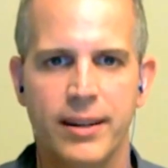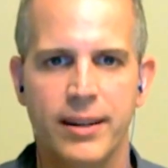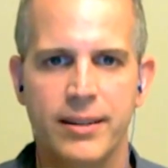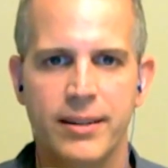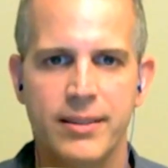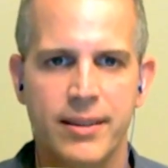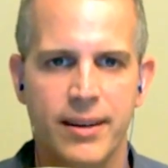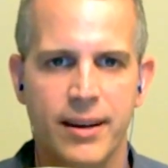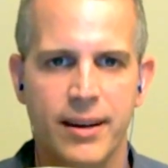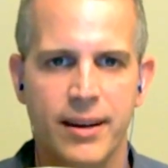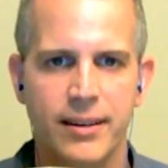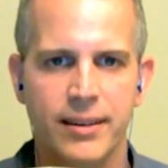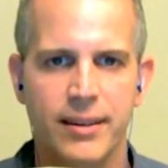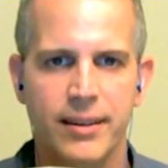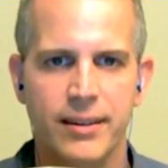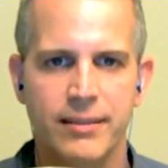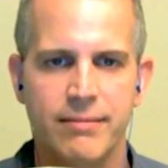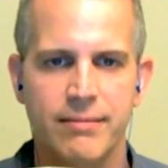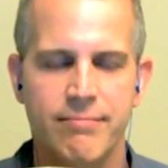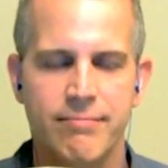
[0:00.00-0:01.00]

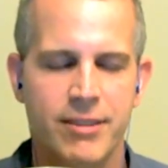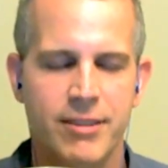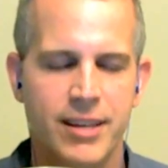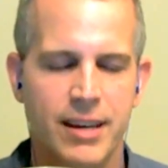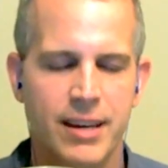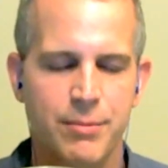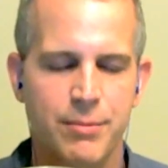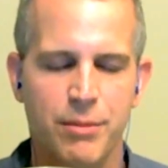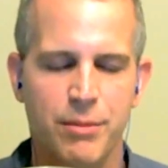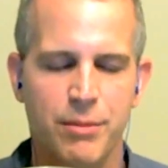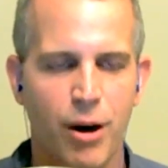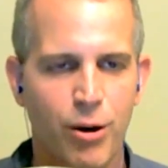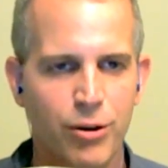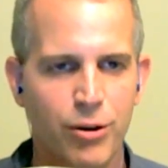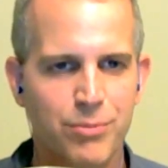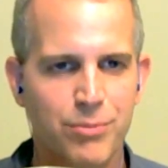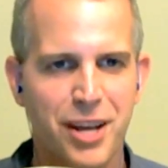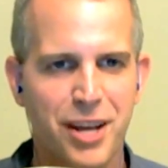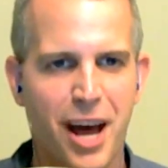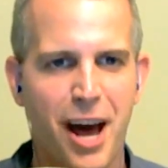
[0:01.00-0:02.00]
It keeps the
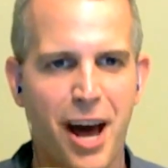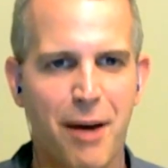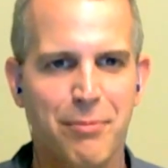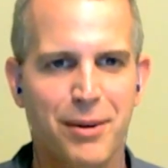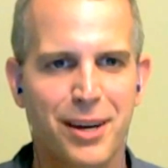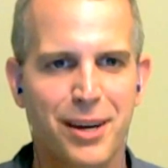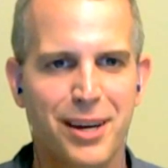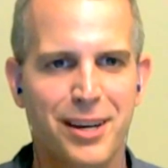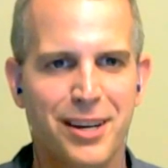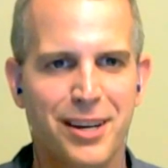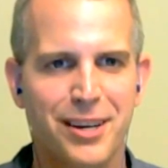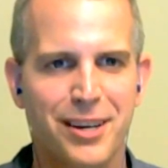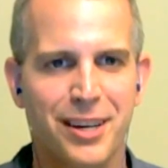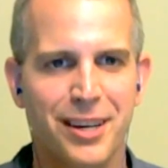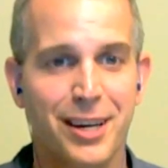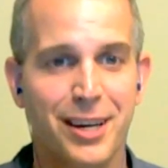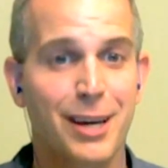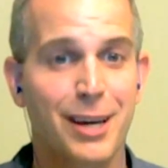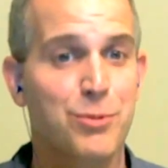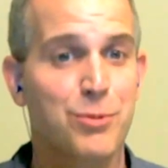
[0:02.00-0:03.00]
modems happy,
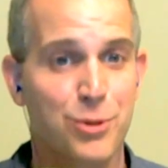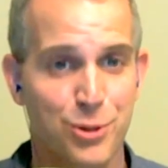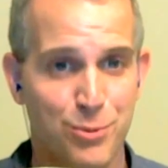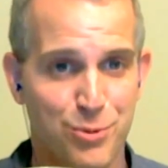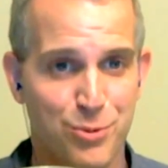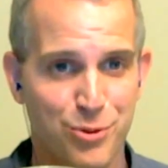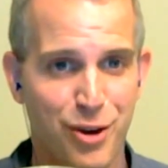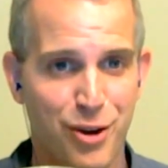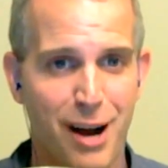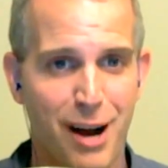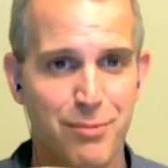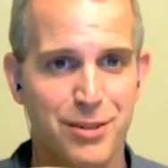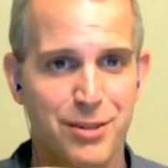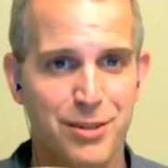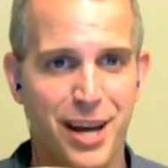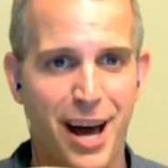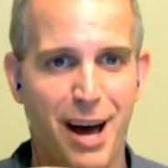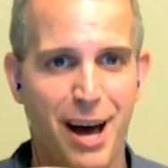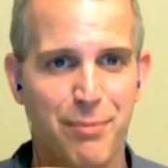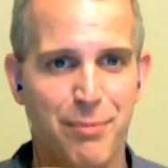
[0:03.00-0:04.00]
it keeps the subscribers
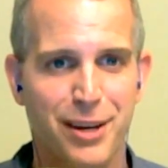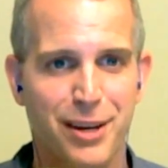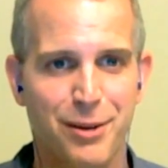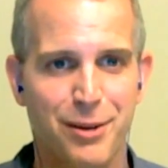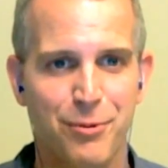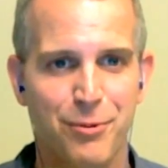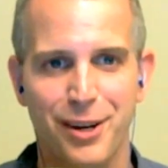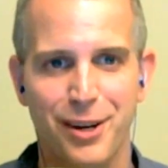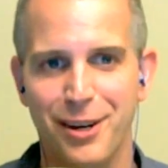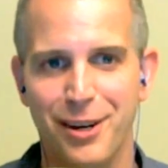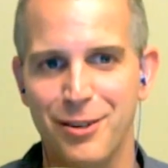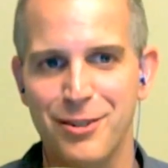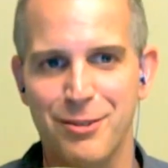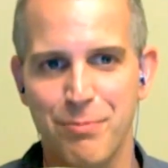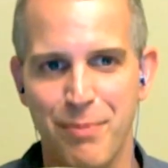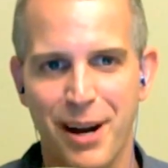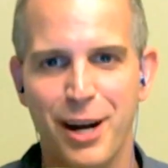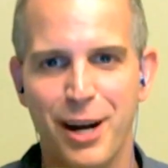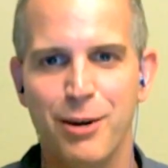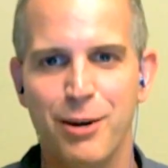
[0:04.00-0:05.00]
happy when there's
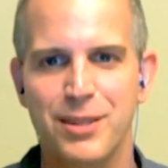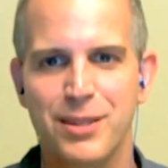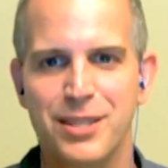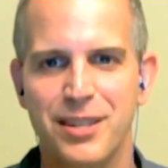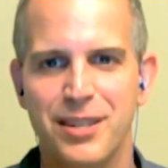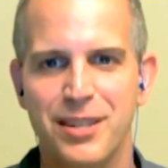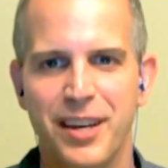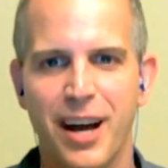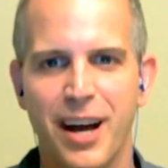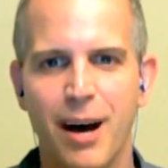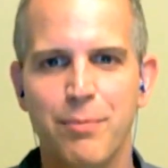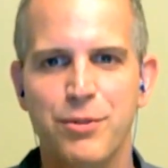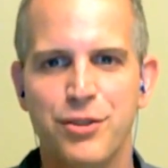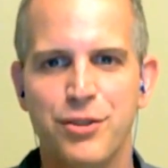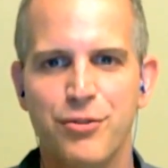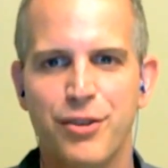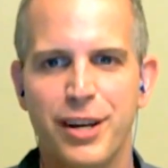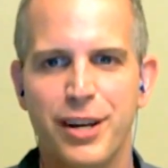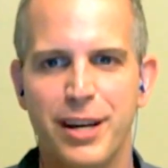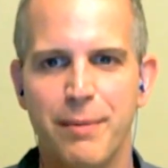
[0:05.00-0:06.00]
impairments in the
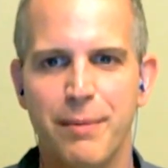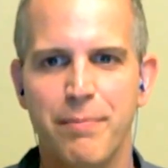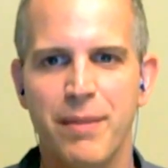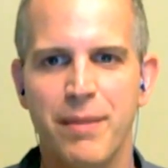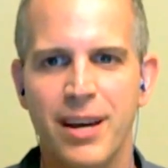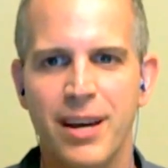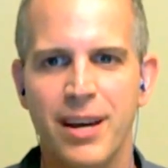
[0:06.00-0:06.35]
upstream